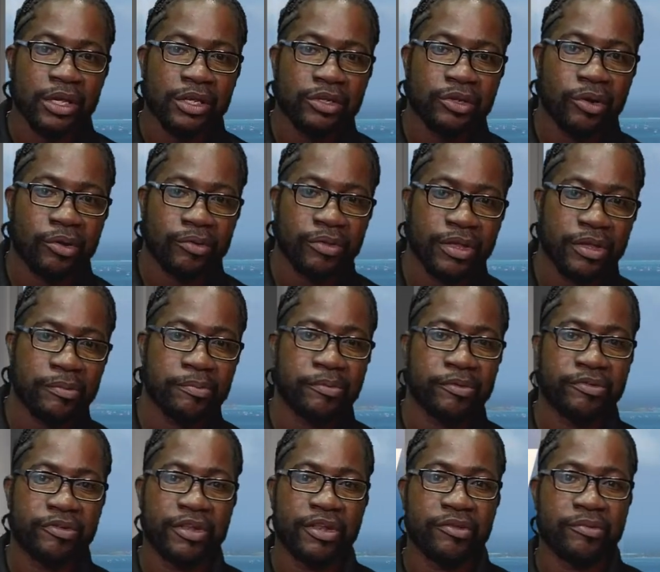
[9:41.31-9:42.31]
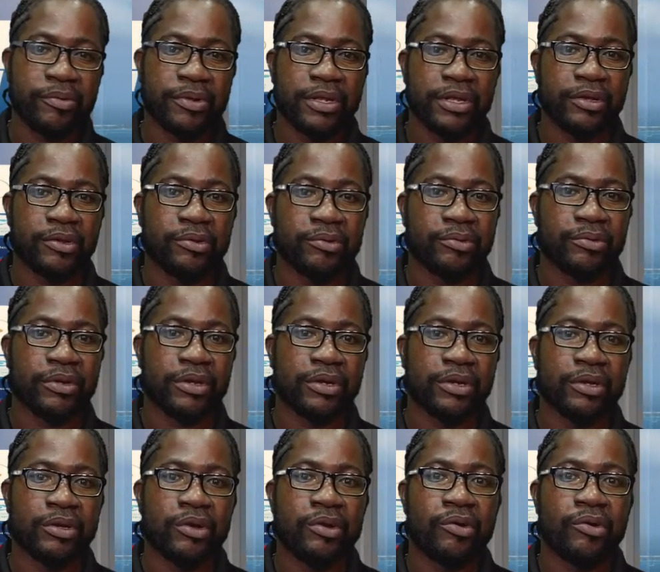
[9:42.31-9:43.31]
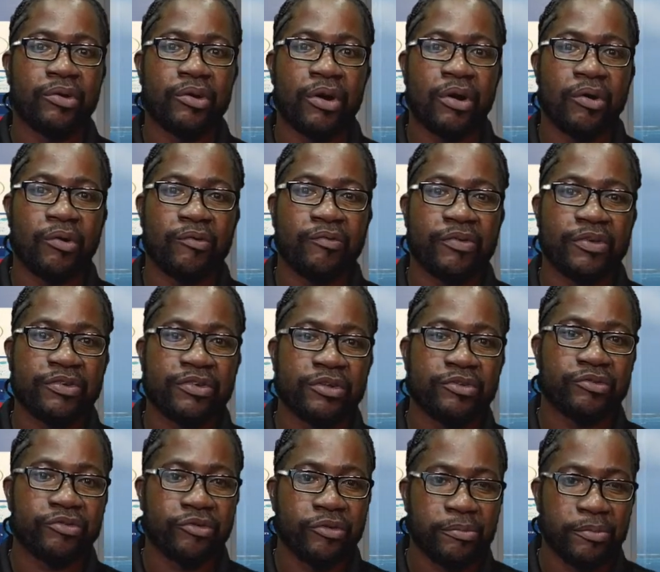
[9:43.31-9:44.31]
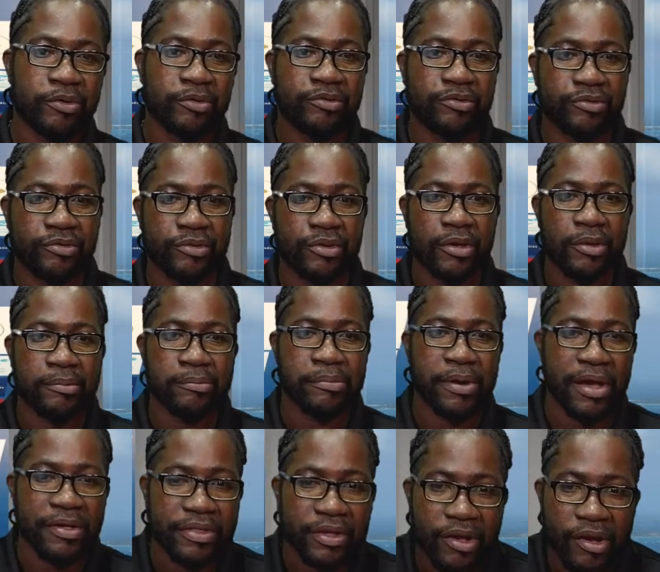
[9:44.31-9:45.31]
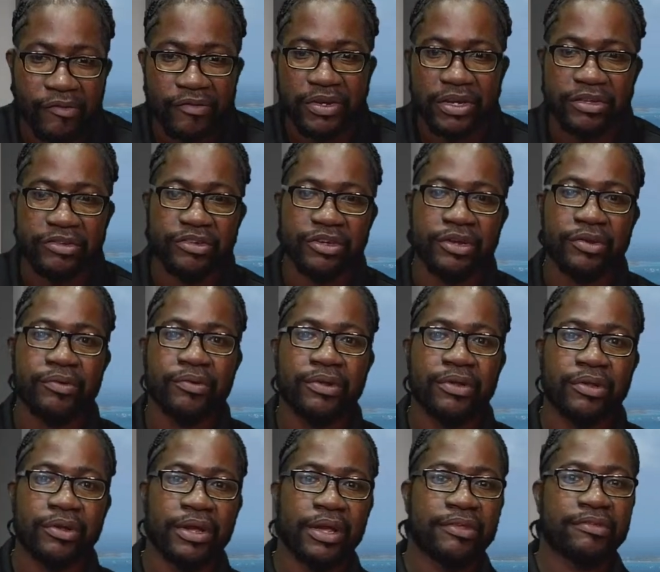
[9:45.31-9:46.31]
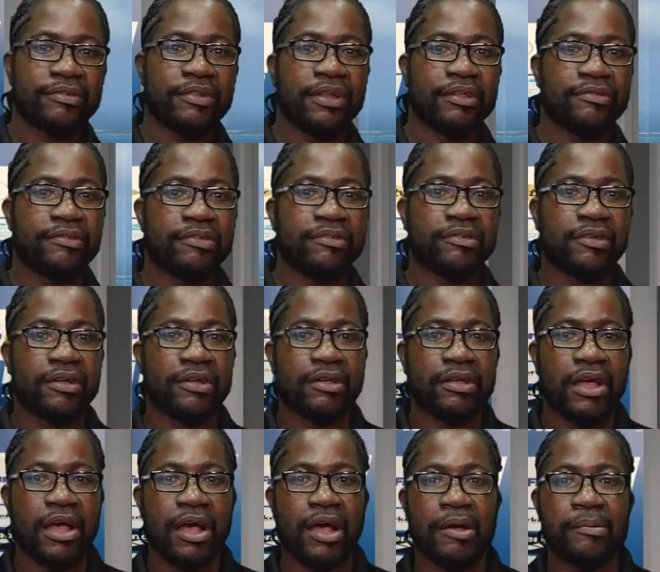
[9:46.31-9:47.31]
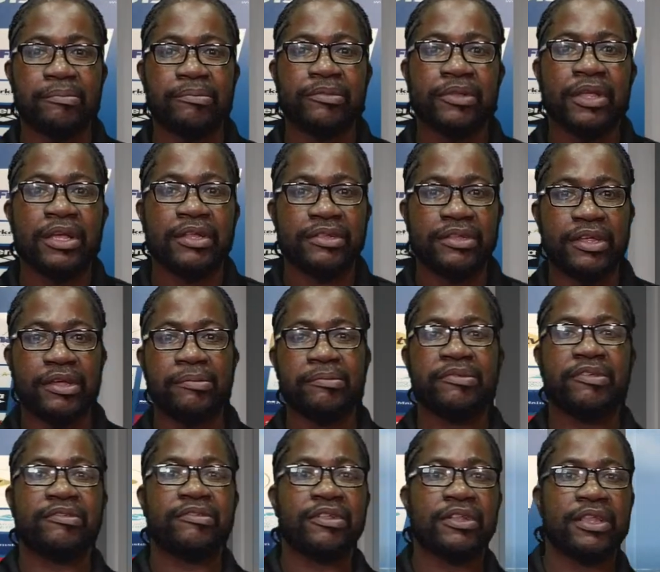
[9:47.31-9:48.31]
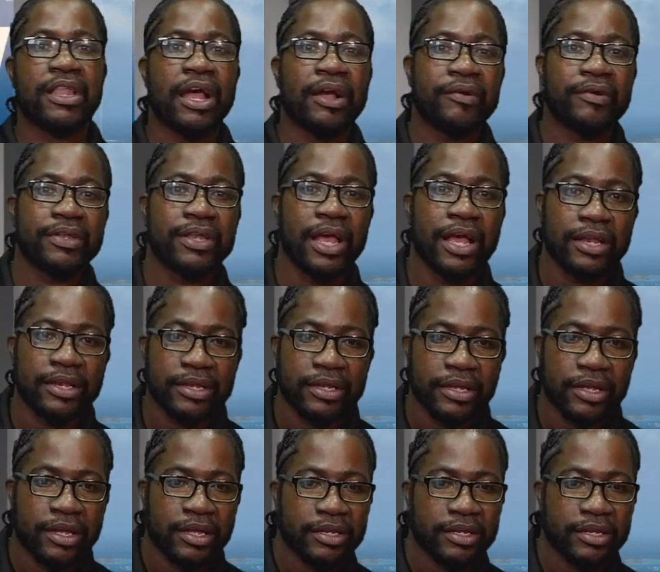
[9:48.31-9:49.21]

Now, the proceedings will include official tributes by the Governor General, Her Excellency Dame Cecile Lagrenade.